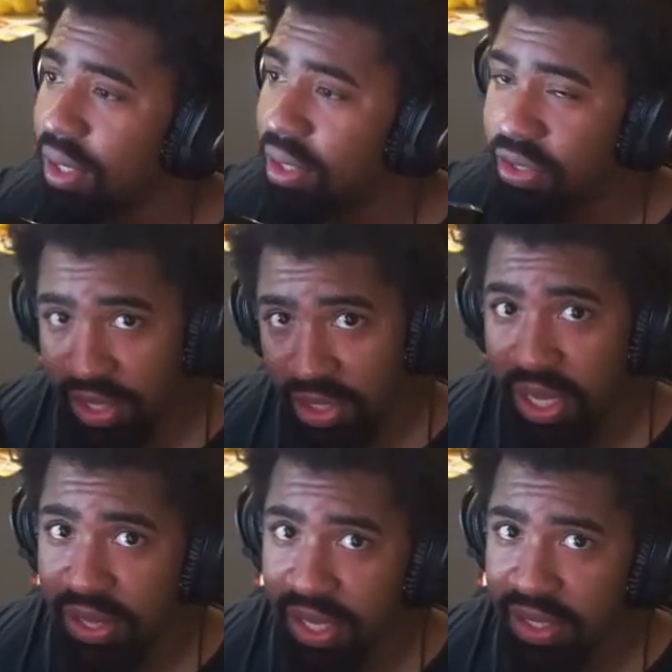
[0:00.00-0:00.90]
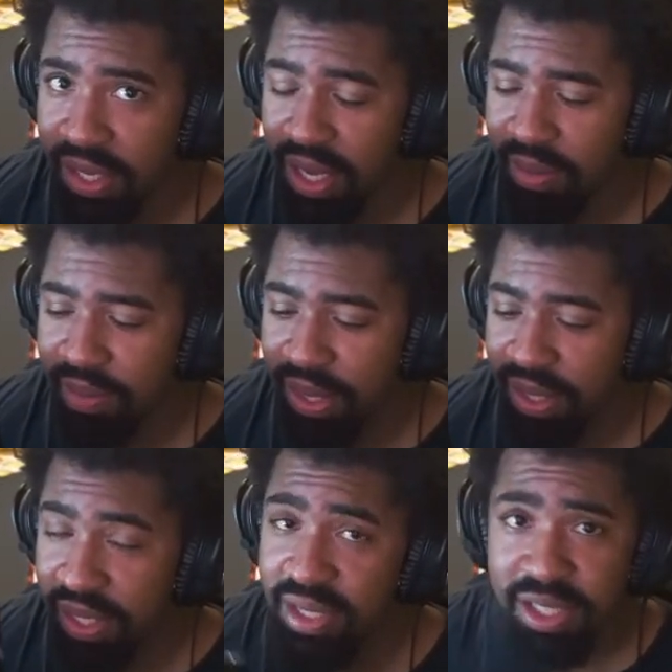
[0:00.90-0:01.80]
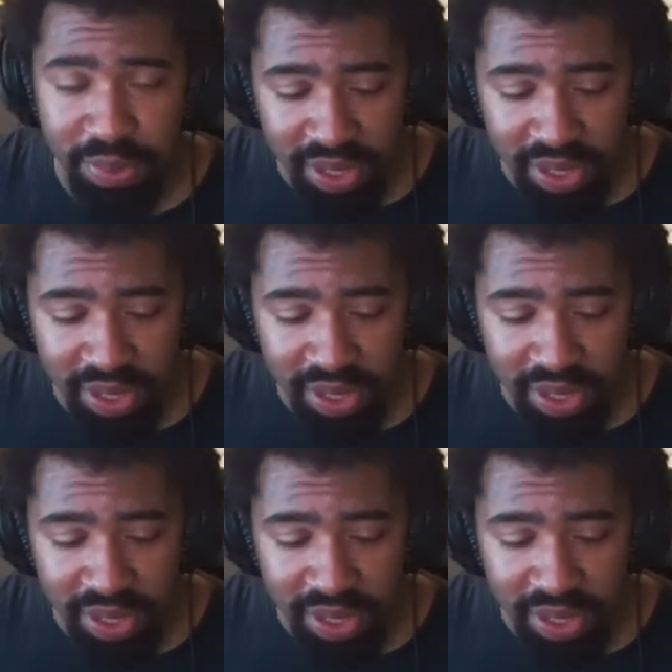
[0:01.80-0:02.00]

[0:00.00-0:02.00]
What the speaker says: still nothing in this cup, but this has been